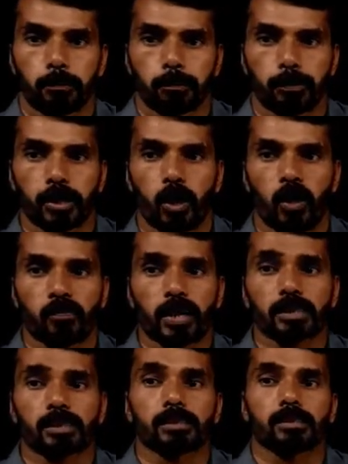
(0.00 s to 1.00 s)
p of
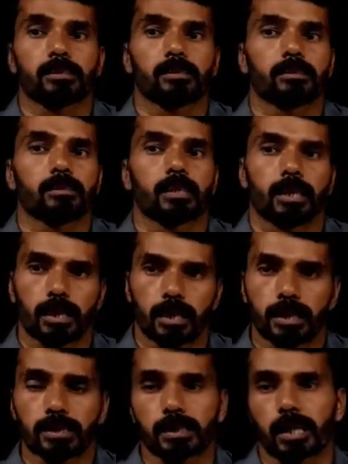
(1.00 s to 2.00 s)
x
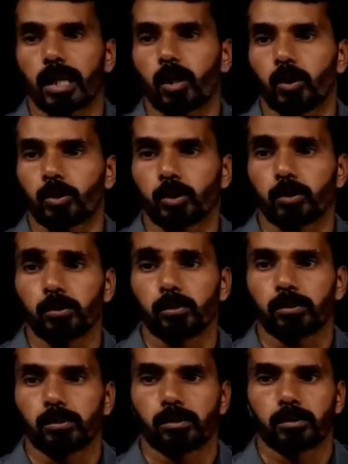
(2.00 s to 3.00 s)
is equal to
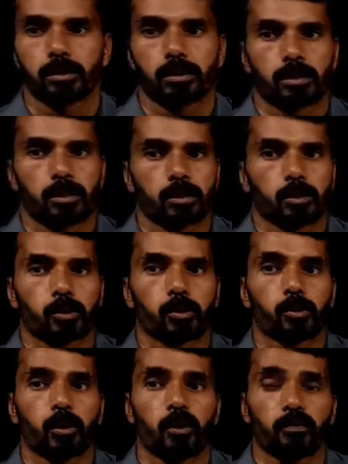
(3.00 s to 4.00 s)

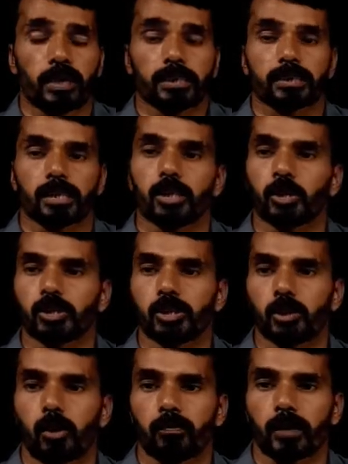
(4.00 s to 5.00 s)
q of x into
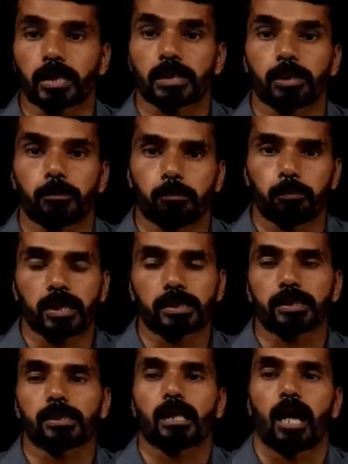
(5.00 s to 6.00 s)
g of x
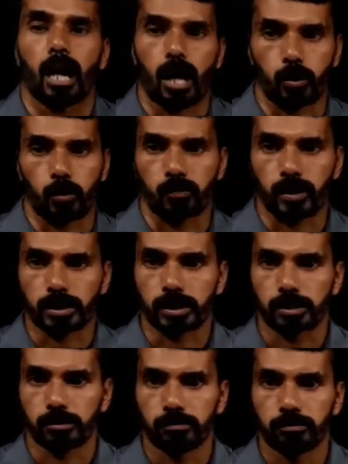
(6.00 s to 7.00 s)
plus r of
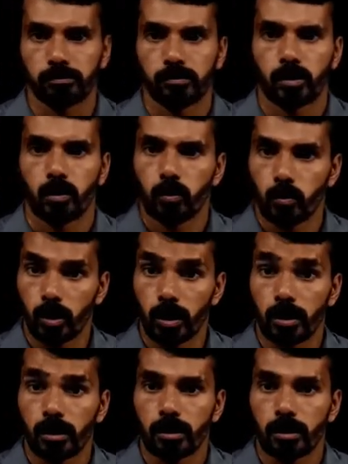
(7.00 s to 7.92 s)
x, where